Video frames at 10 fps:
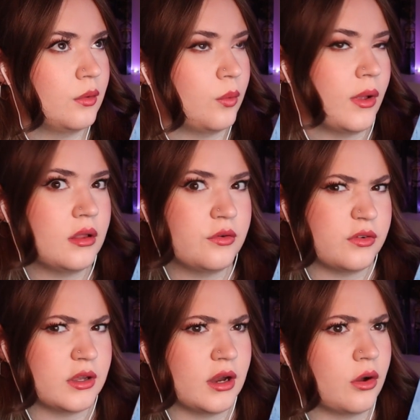well
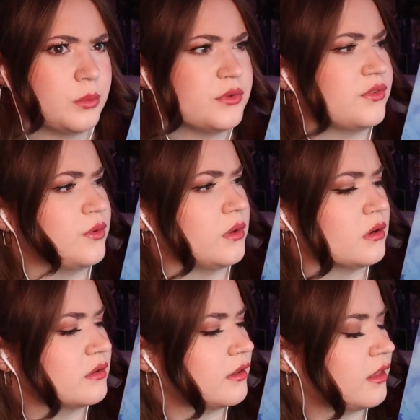over a year, almost 2
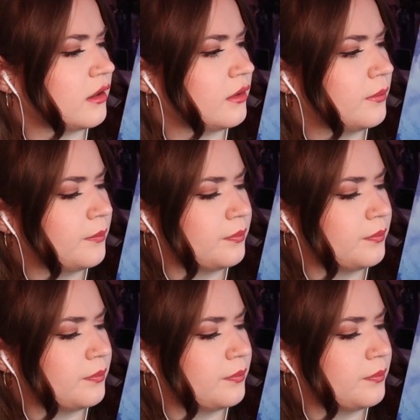years, I think.